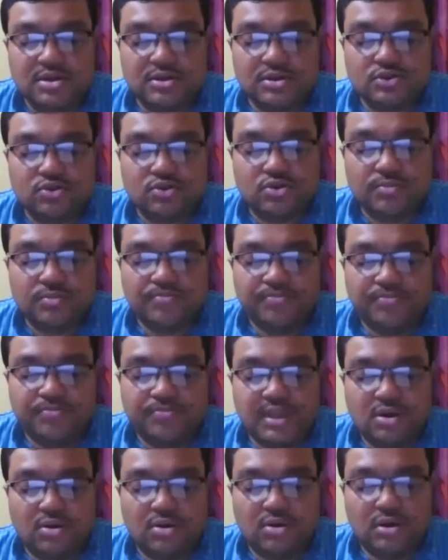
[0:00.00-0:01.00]
So
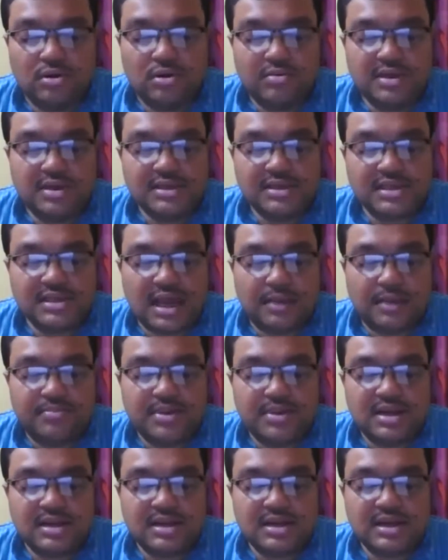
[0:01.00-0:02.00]
always
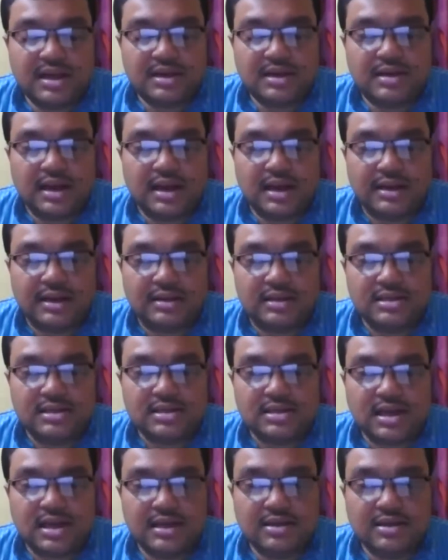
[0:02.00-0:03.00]
appearing at night, this
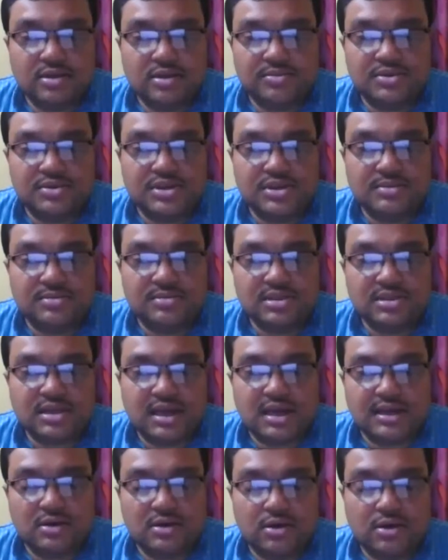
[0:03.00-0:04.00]
kind of dream, this
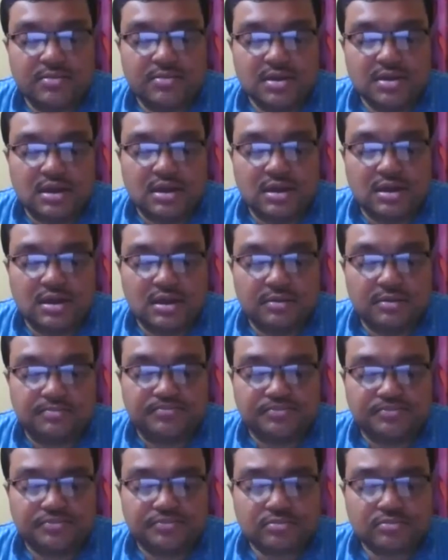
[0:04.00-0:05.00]
kind of
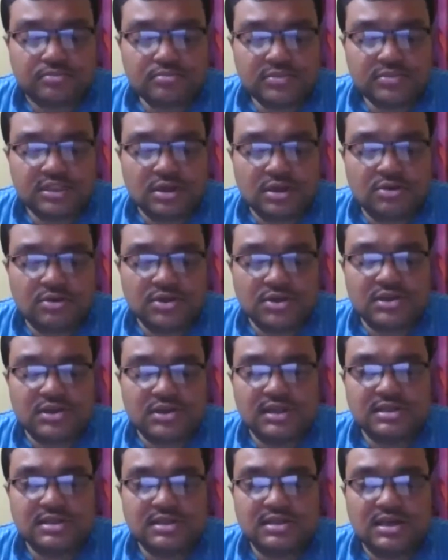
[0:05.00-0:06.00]

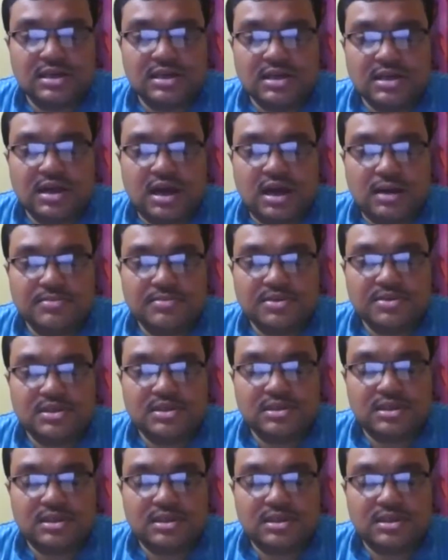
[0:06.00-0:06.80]
nostalgia comes in the